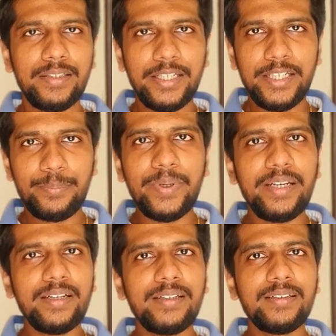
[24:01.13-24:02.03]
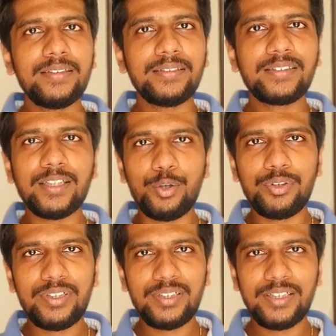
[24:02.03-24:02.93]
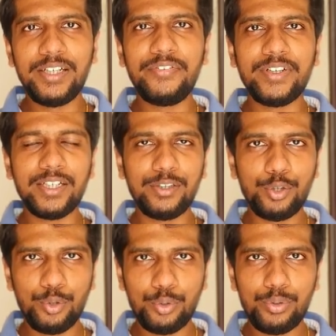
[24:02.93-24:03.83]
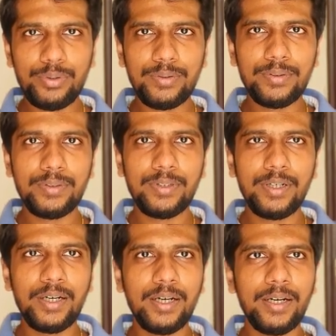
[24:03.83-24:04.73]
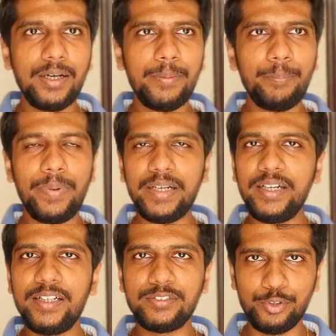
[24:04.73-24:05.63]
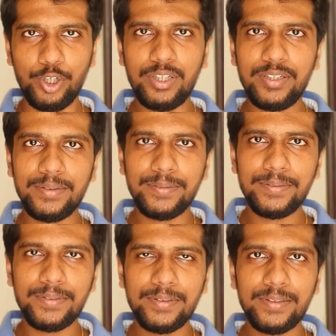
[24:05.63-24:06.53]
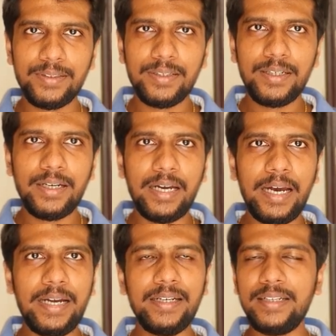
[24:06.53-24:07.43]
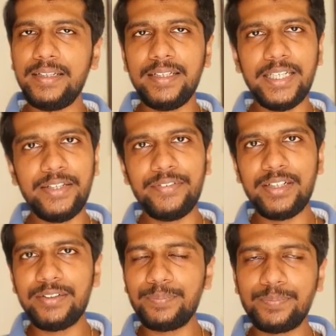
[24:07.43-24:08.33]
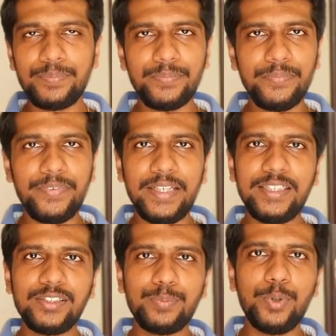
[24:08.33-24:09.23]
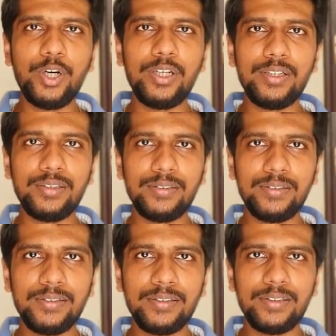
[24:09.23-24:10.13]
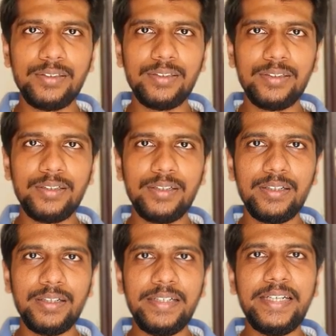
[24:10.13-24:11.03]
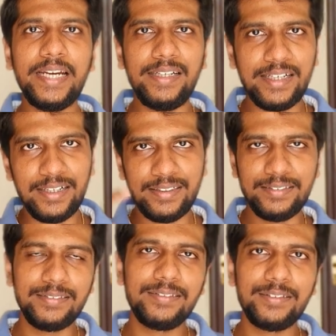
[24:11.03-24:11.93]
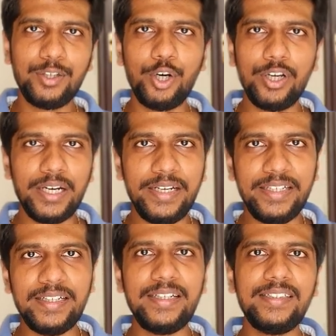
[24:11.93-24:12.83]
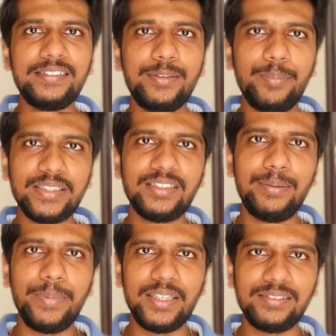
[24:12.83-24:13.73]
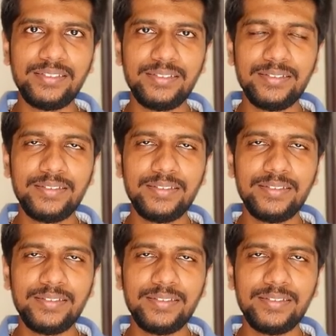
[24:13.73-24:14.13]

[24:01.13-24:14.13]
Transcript: It may sound difficult to do, but it is not. And even a very small delta or an increase in muscle mass